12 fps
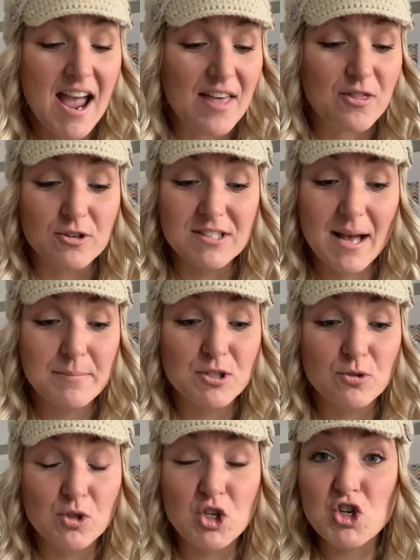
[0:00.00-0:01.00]
and there is
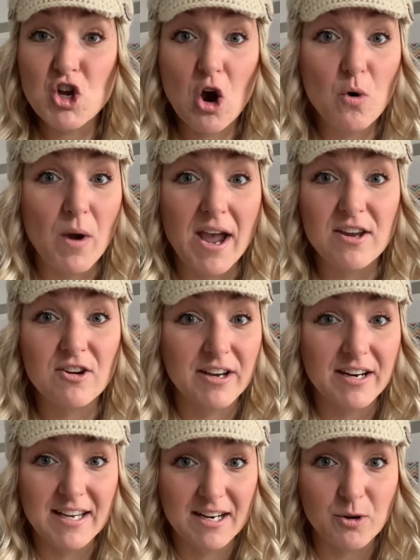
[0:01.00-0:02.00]
absolutely no way you're
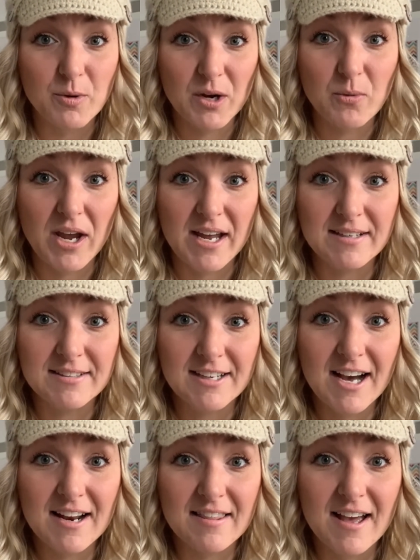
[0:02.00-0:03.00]
gonna get a quick win
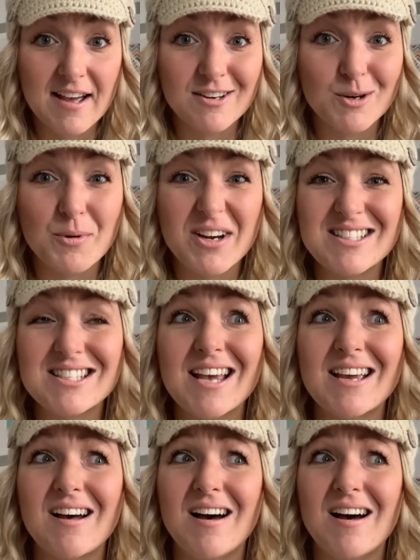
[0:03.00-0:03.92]
out of that, your brain's like,